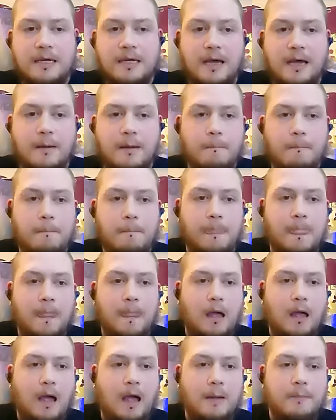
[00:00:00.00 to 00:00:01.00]
Um,
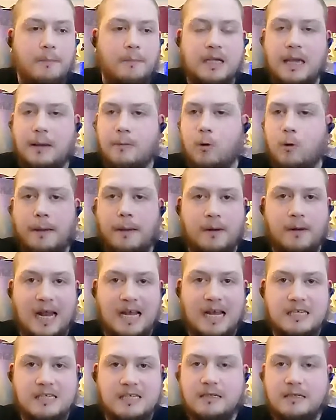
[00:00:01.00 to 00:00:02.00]
I became quite
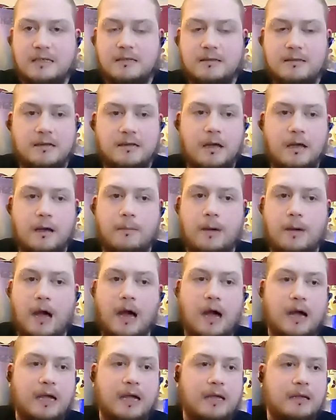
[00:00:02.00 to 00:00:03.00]
placid. Um,
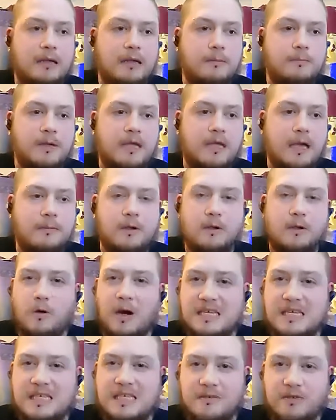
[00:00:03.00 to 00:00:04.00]
I became
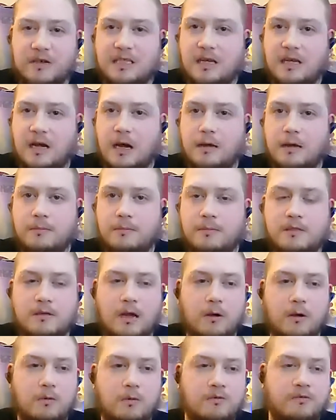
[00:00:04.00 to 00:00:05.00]
aggressive at times.
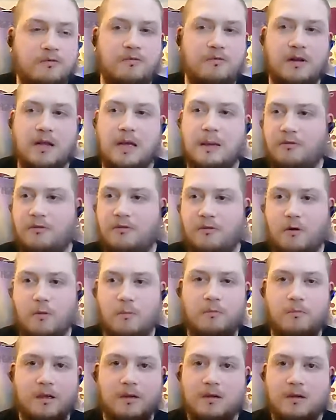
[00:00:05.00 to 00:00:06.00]
I would flip
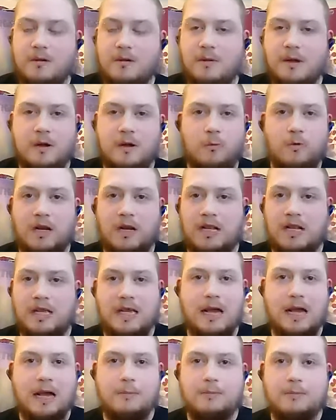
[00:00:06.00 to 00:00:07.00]
from being a really
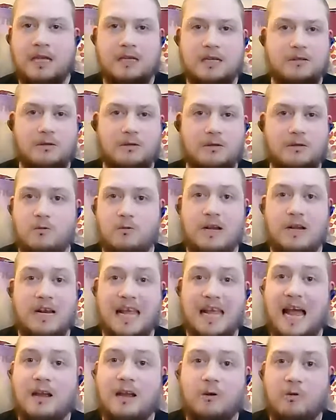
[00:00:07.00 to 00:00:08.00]
calm kid to a
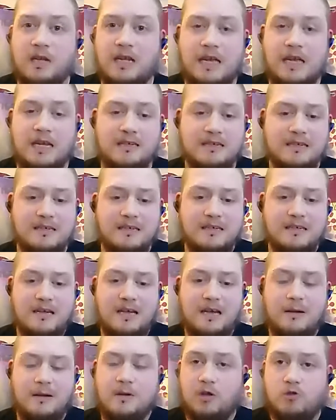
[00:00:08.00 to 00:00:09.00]
really angry kid
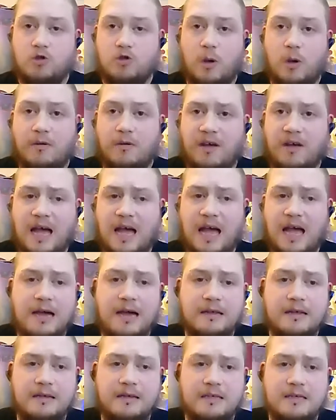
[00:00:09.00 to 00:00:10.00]
um, at the drop of a
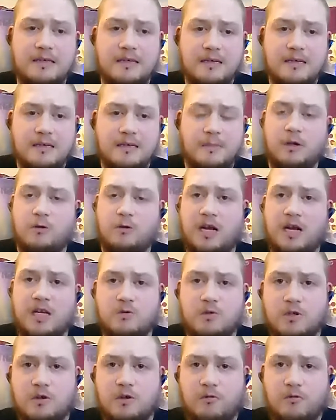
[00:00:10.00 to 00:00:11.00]
hat. And my
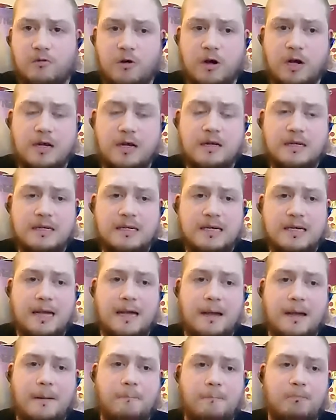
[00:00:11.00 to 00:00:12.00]
grades were suffering.
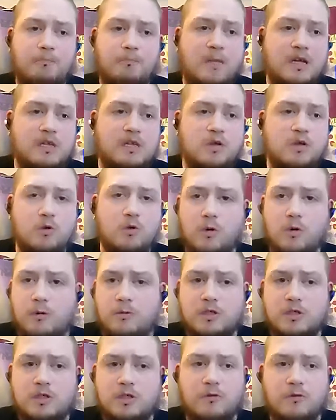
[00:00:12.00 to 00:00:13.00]
Um, my
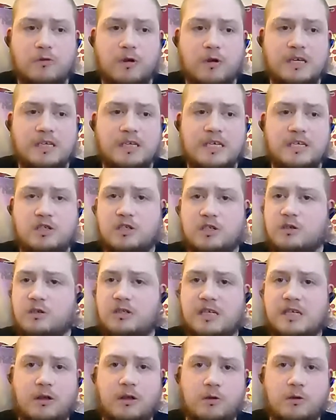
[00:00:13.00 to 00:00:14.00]
schoolwork was suffering. Teachers
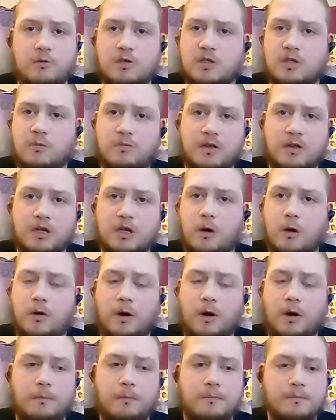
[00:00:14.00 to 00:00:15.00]
could tell there was something
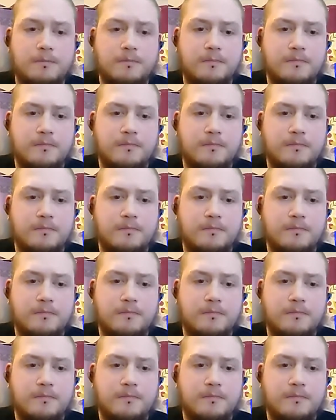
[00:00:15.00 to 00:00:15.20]
going on.